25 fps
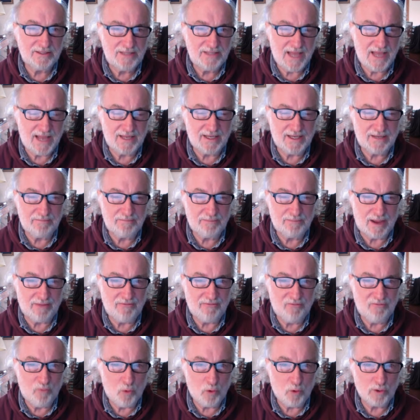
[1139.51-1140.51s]
take it by
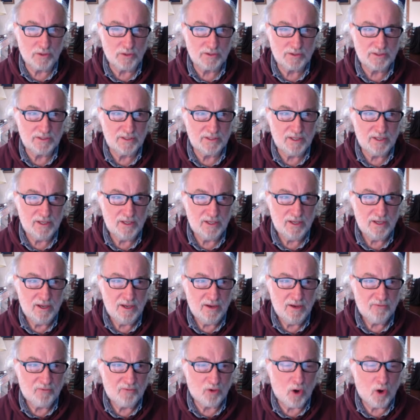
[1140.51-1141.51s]
force.
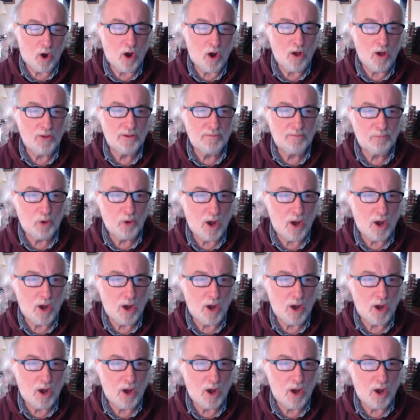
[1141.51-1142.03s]
For all the